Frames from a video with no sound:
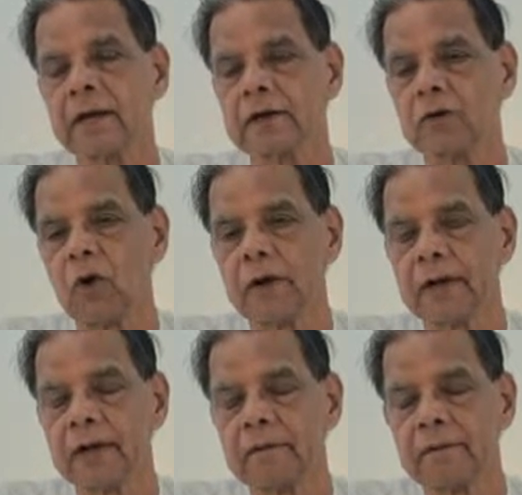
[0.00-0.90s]
has
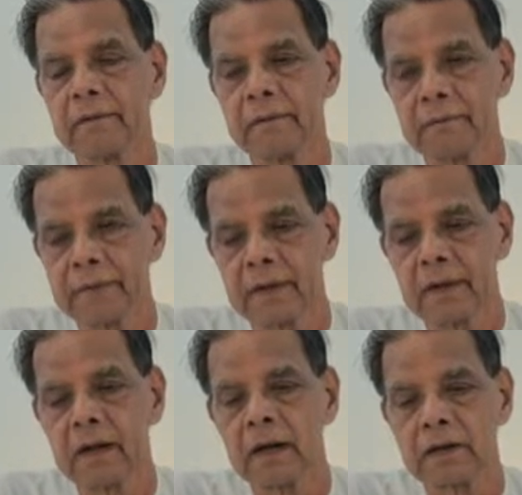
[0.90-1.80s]
already
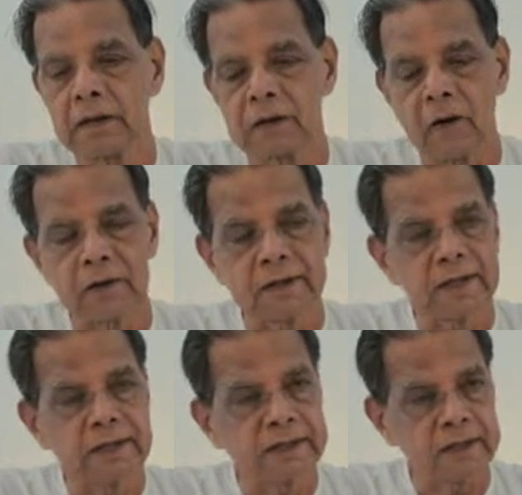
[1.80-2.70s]
that
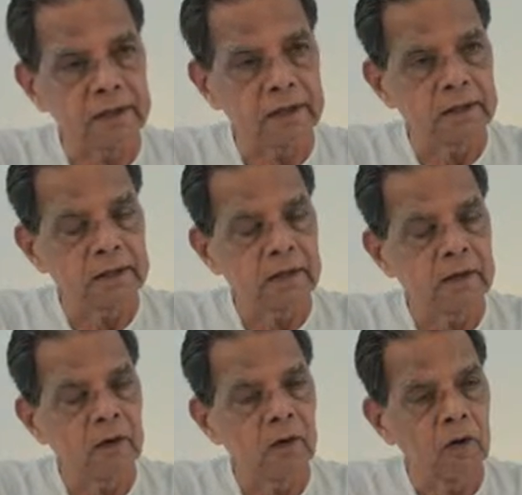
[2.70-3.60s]
organization
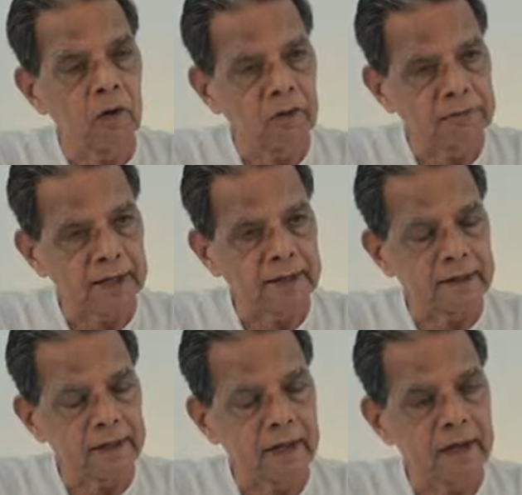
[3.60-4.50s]
of her
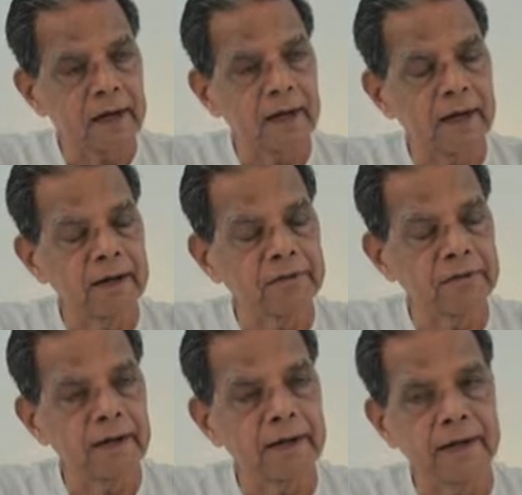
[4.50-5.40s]
entire life,
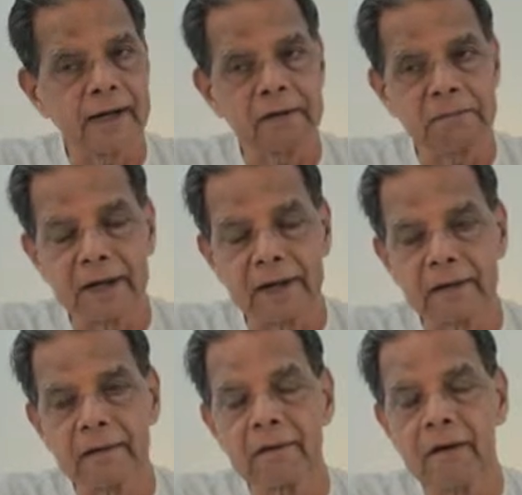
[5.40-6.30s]
entire
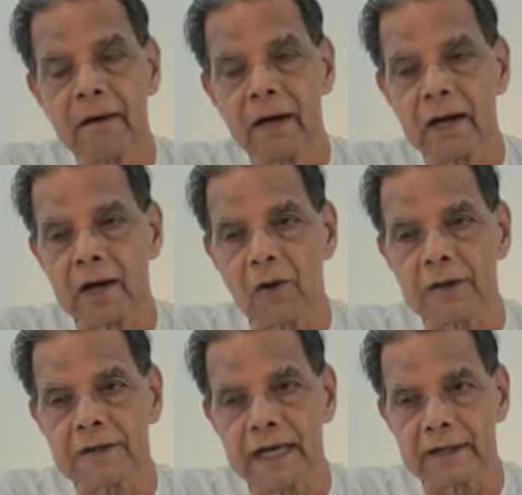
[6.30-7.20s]
being
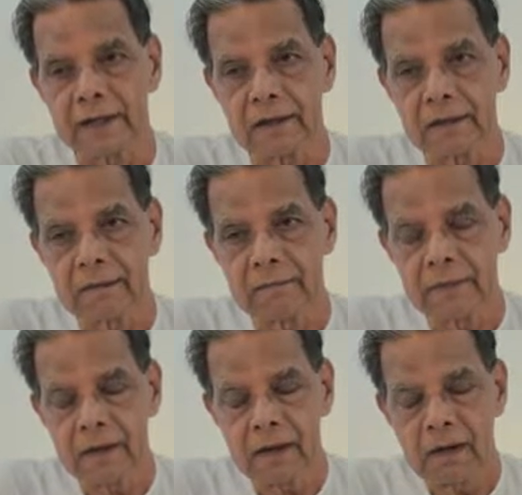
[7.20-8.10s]
around the psychic
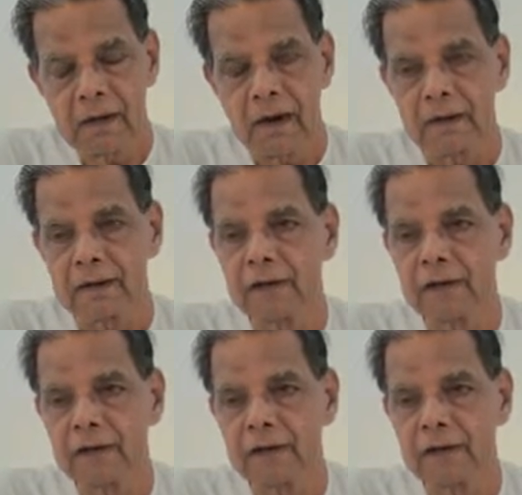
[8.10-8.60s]
and